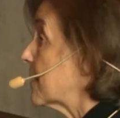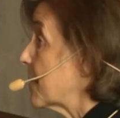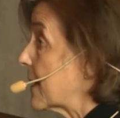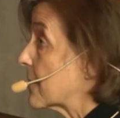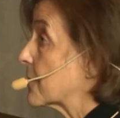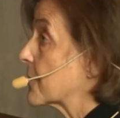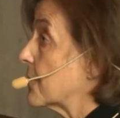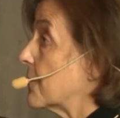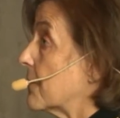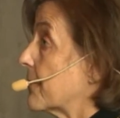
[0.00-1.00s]
the medical
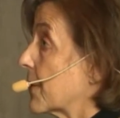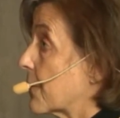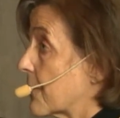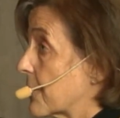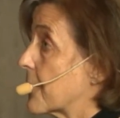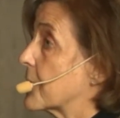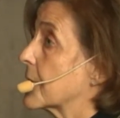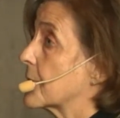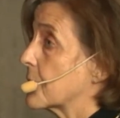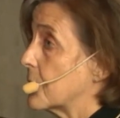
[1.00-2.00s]
school or the
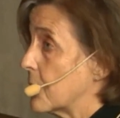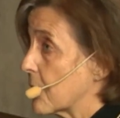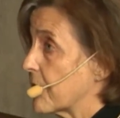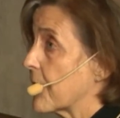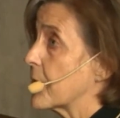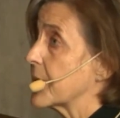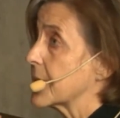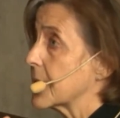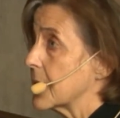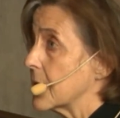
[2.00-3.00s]
nursing school or
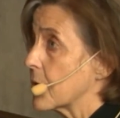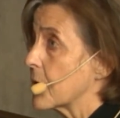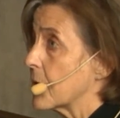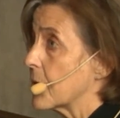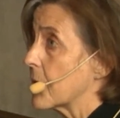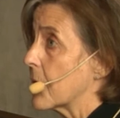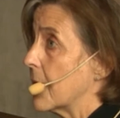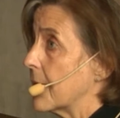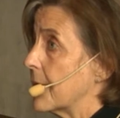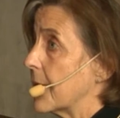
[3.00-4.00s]
pharmacy or, or
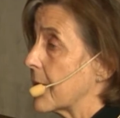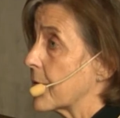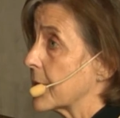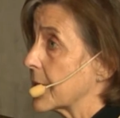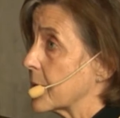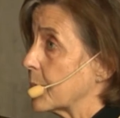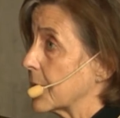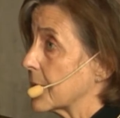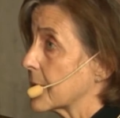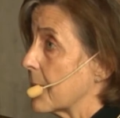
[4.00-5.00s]
the other
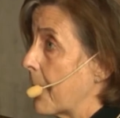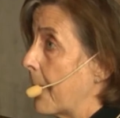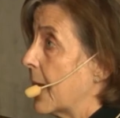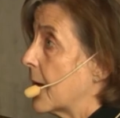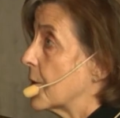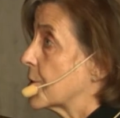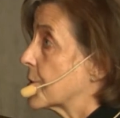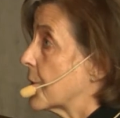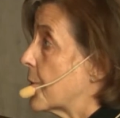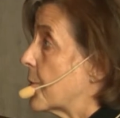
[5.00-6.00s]
disciplines.
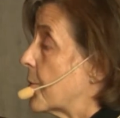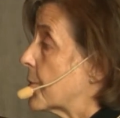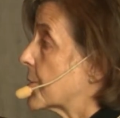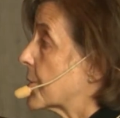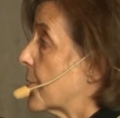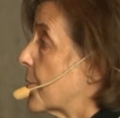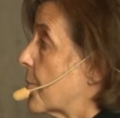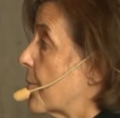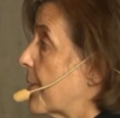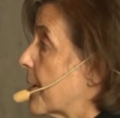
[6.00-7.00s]
So,
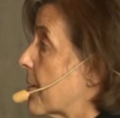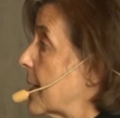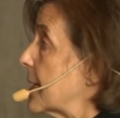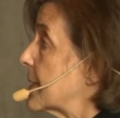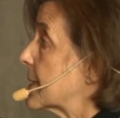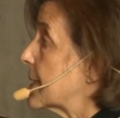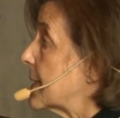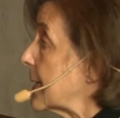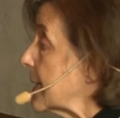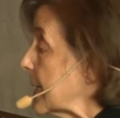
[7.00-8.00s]
so there is
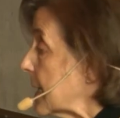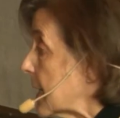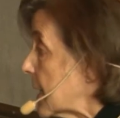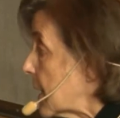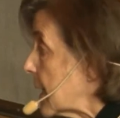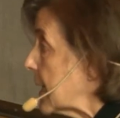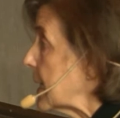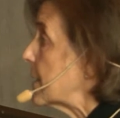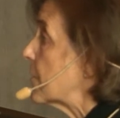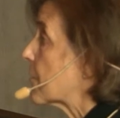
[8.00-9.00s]
a
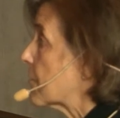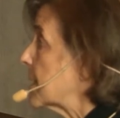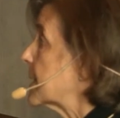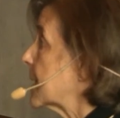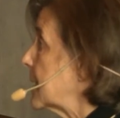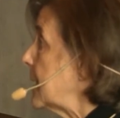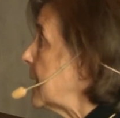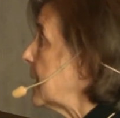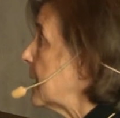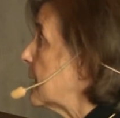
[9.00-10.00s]
increasing
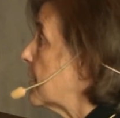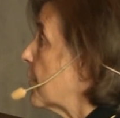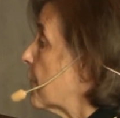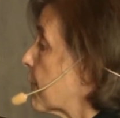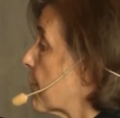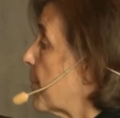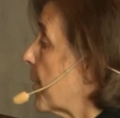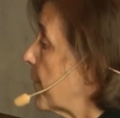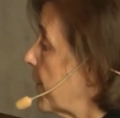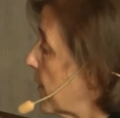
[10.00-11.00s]
need for
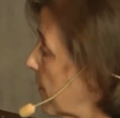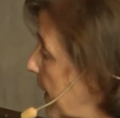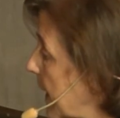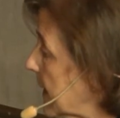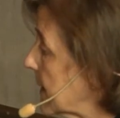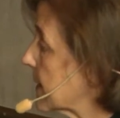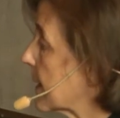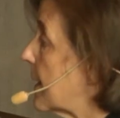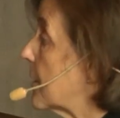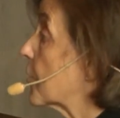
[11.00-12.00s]
both the humanities
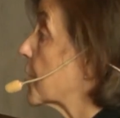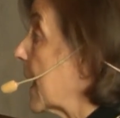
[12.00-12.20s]
scholars